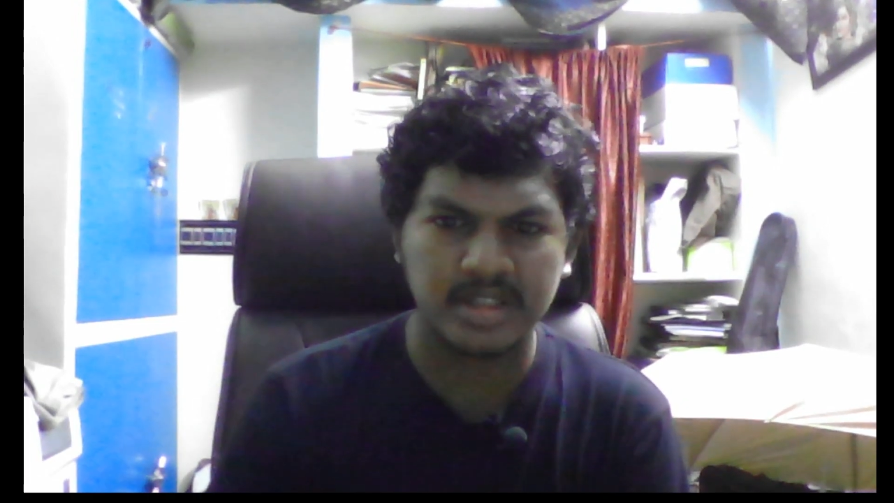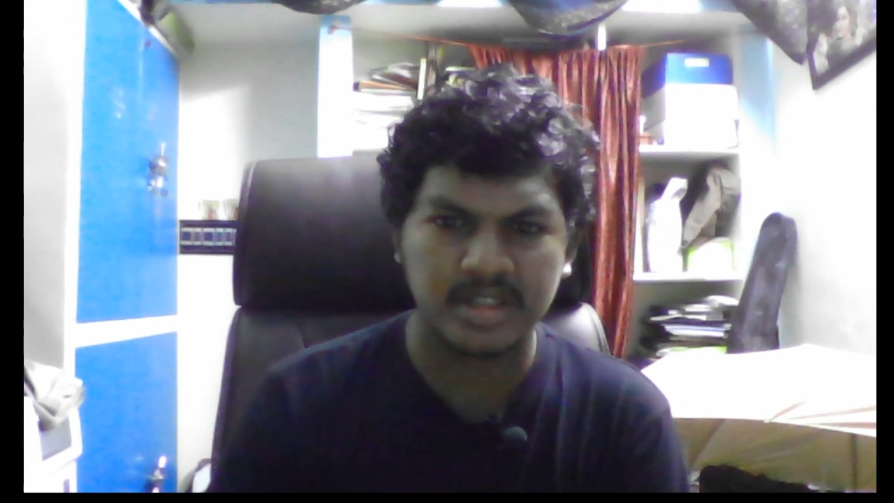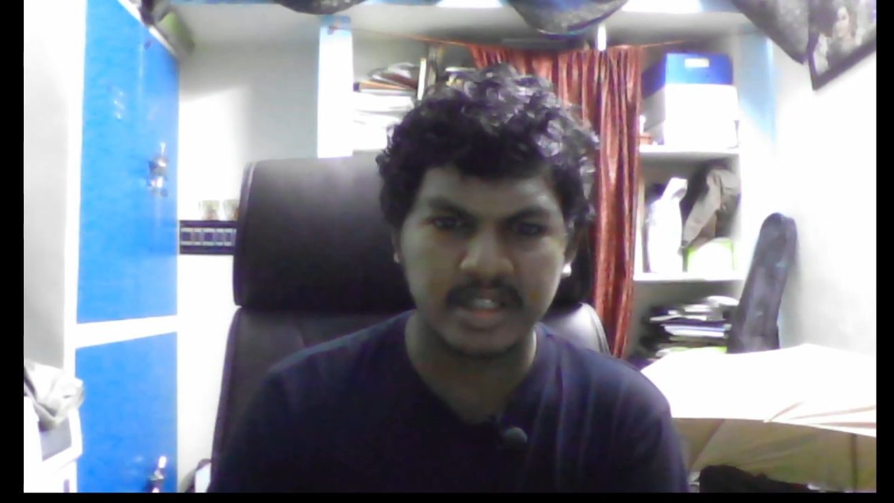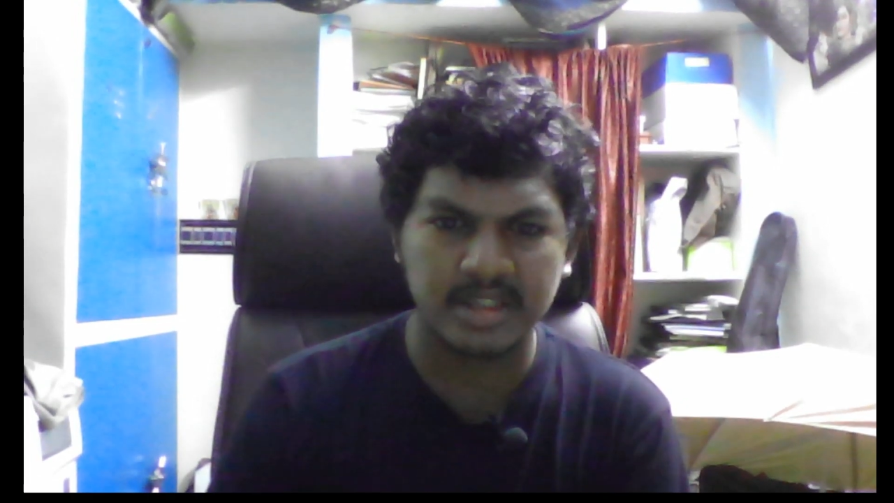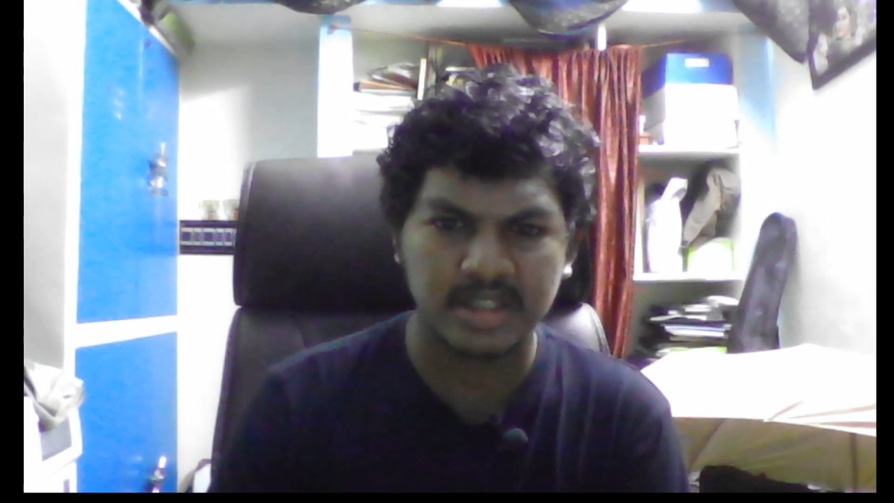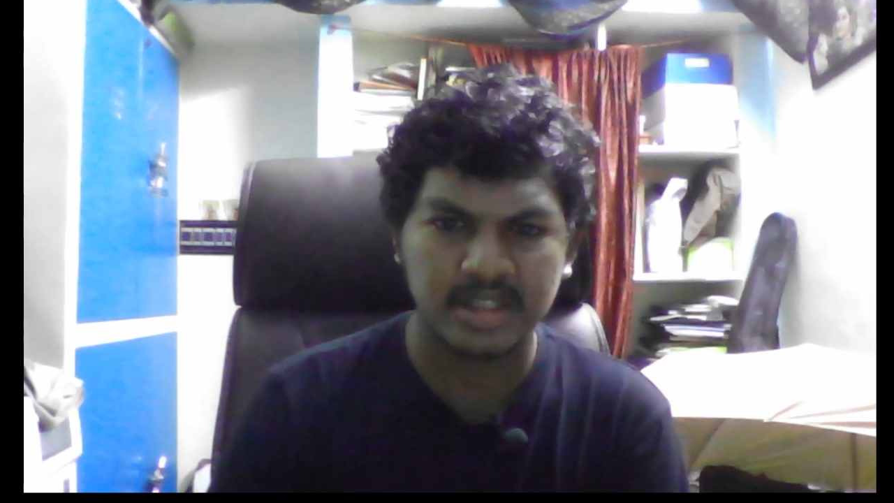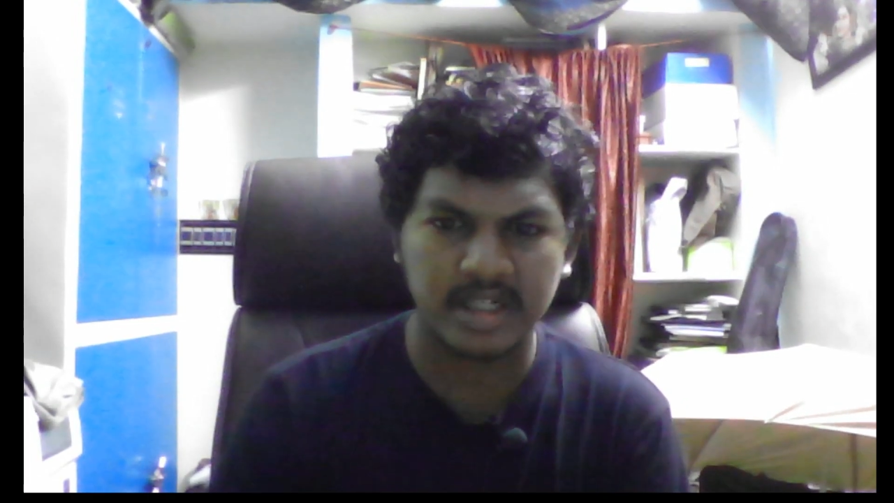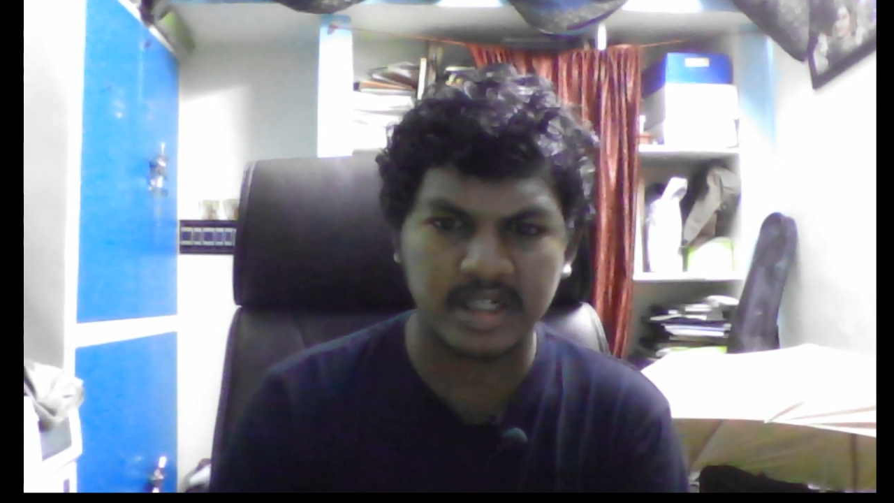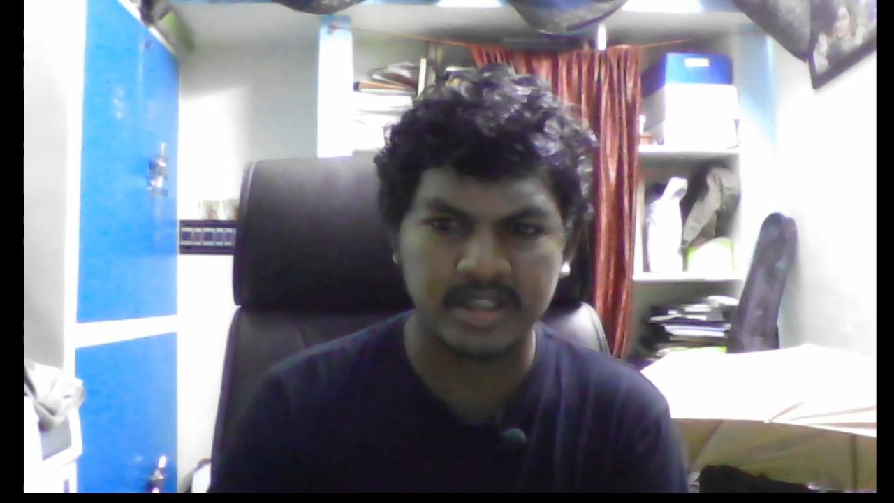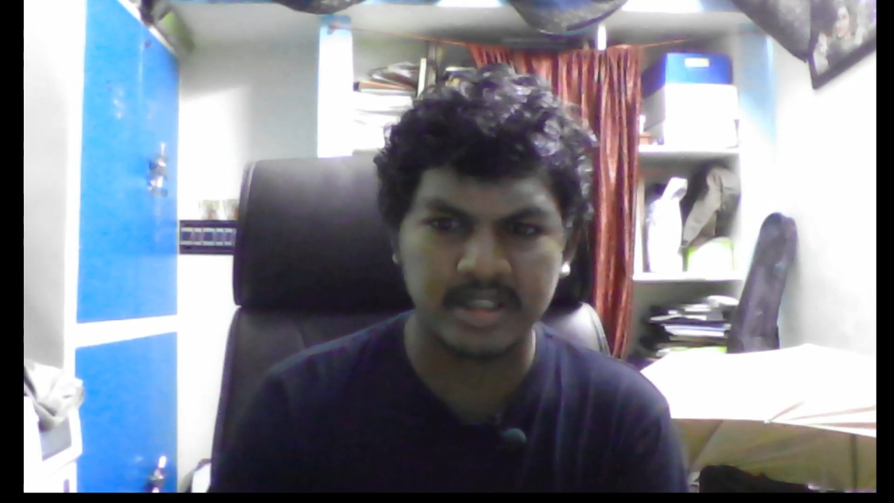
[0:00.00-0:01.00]
share, and
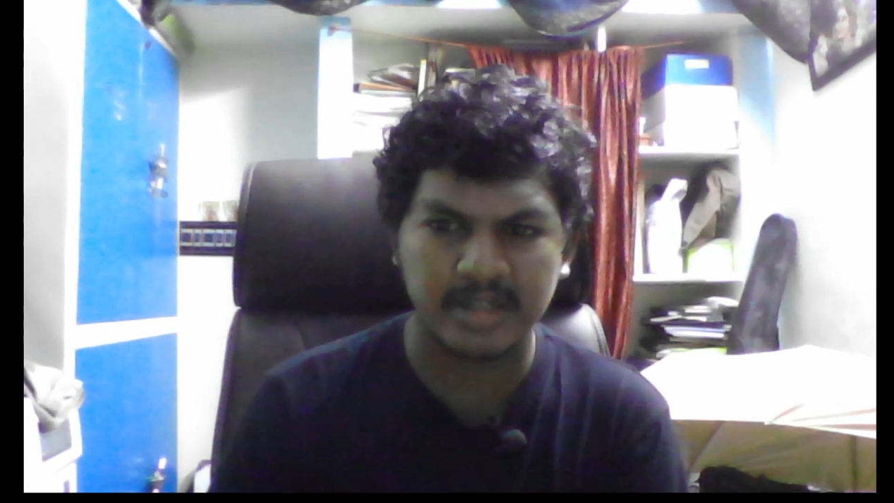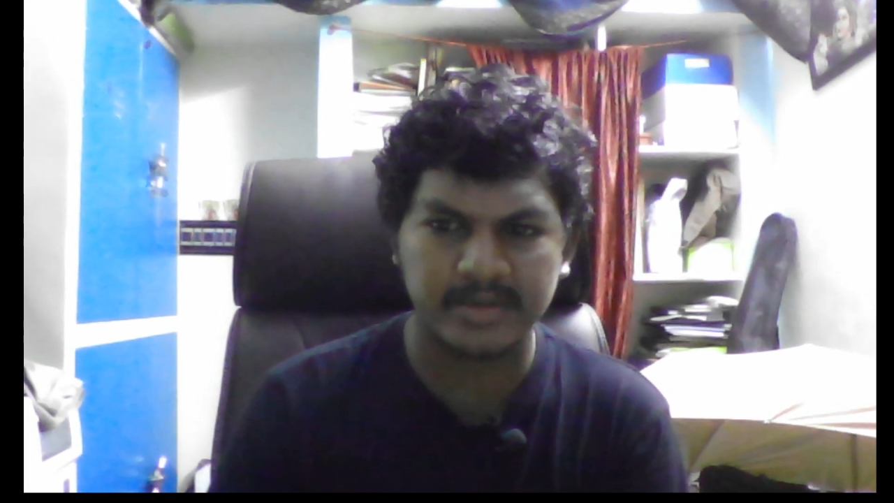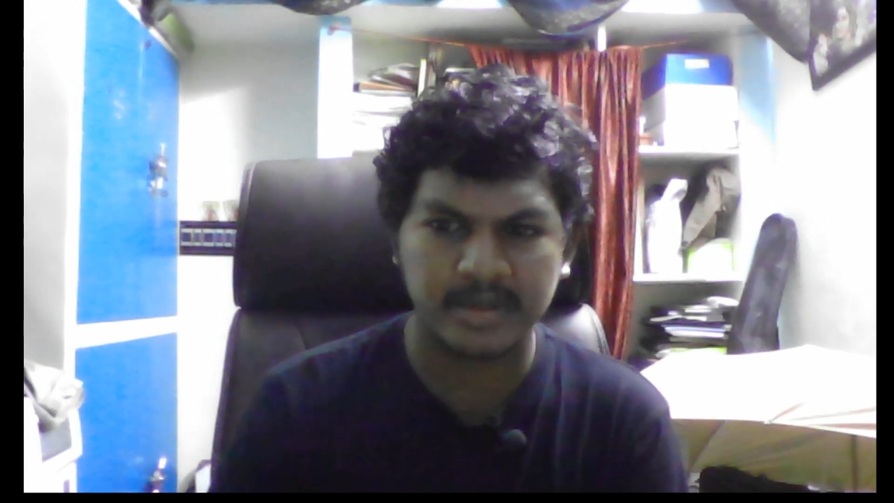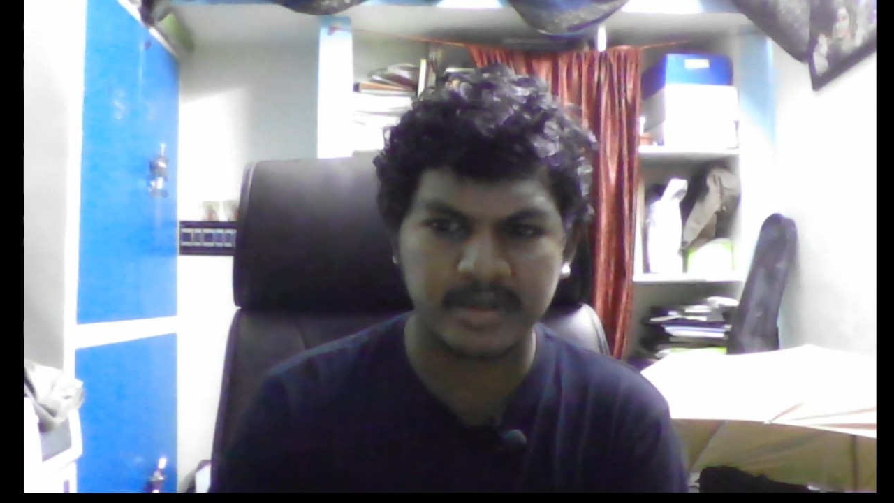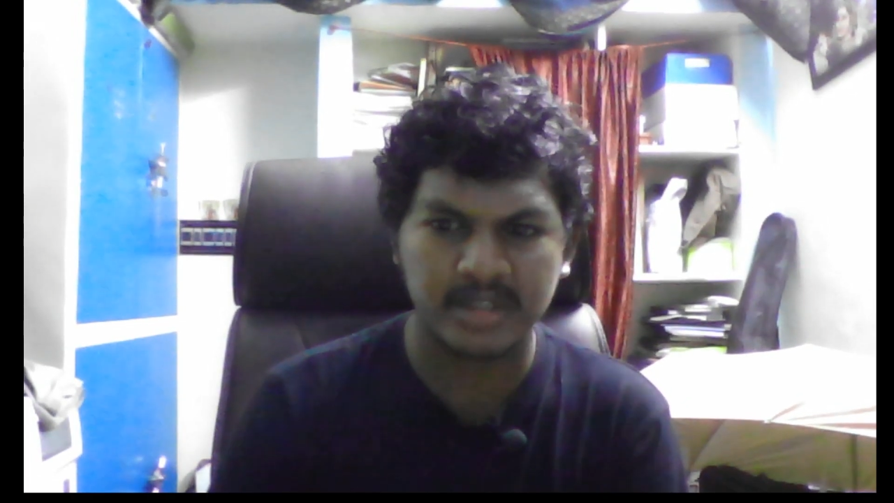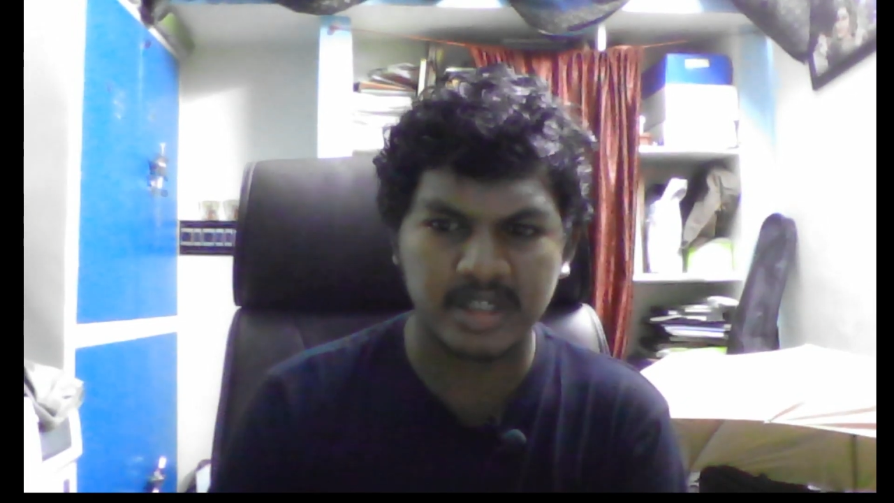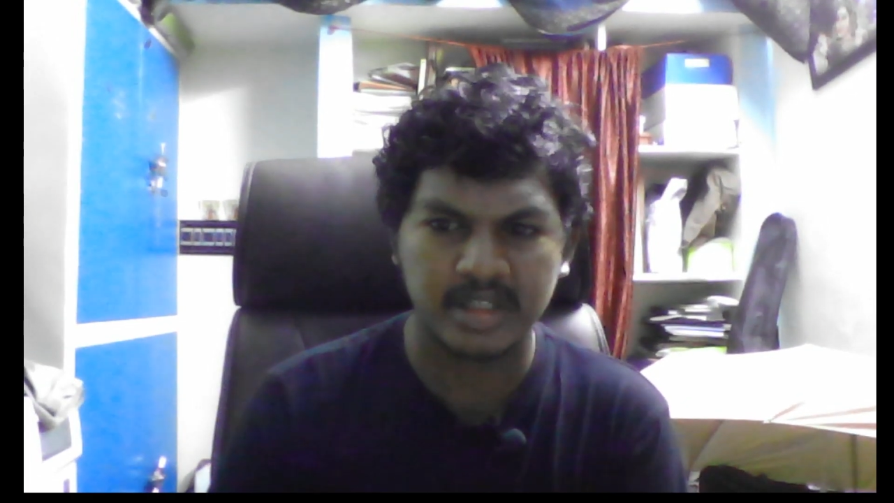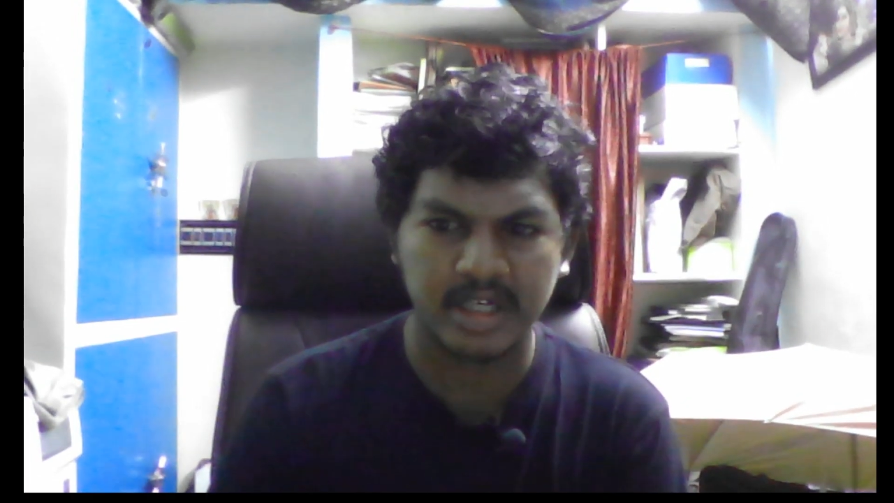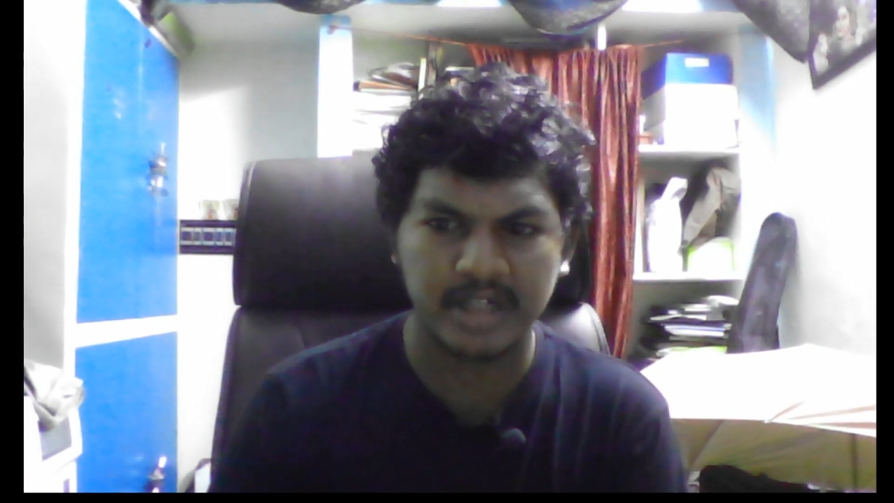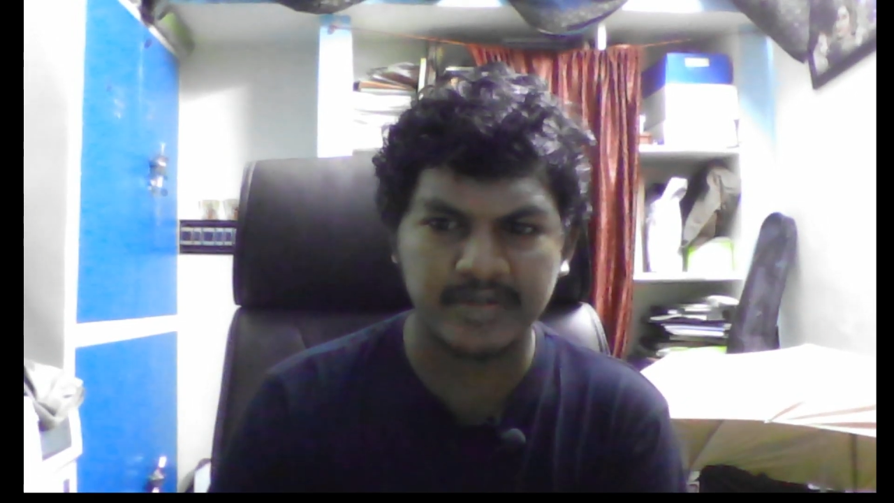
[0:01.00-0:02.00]
subscribe channel. Thank you
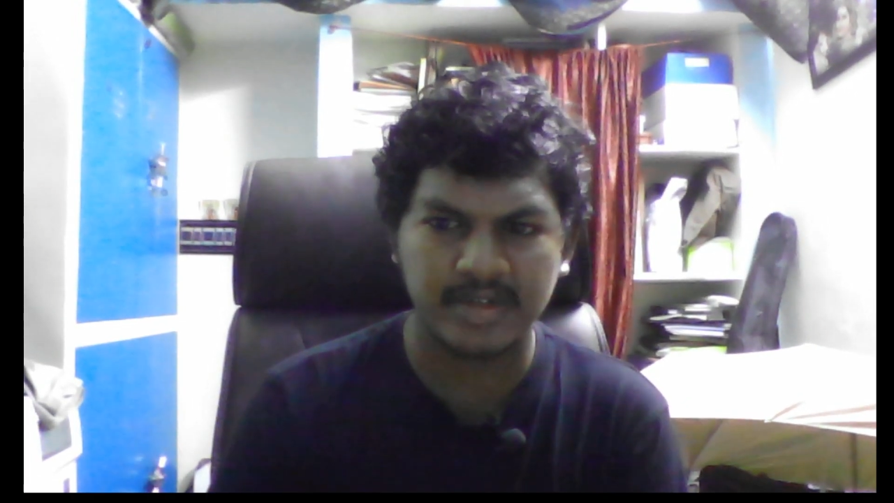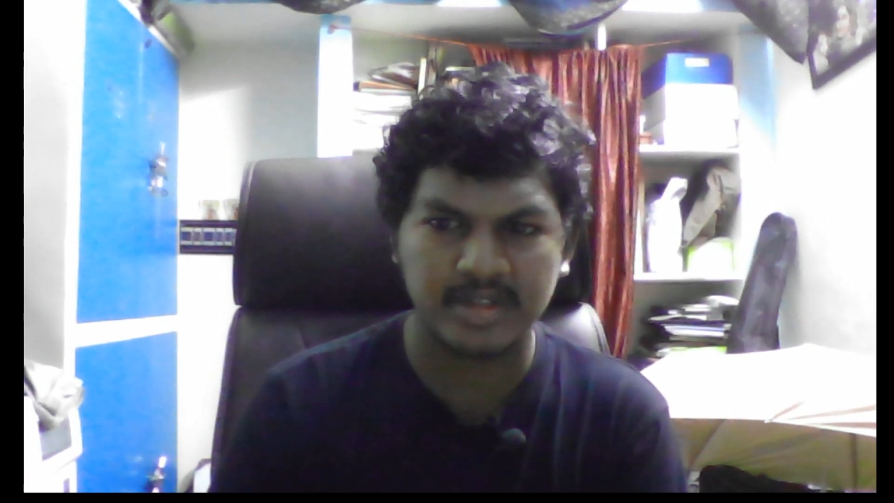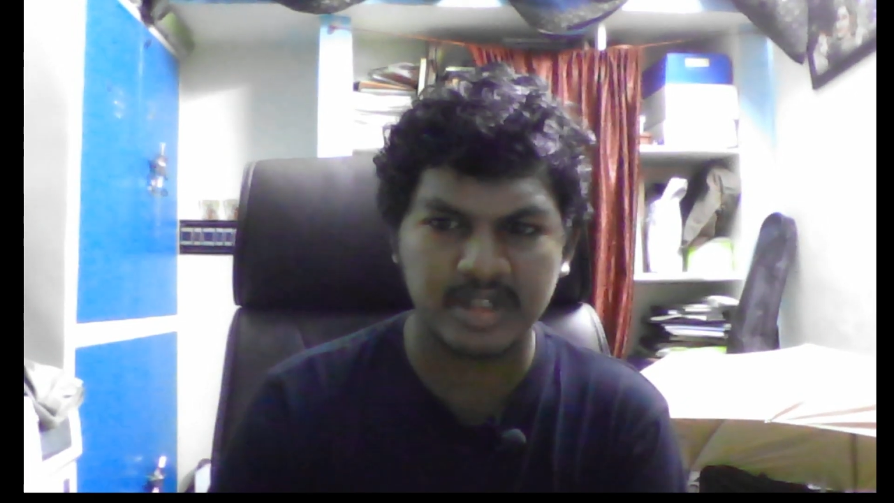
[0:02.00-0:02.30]
for watching.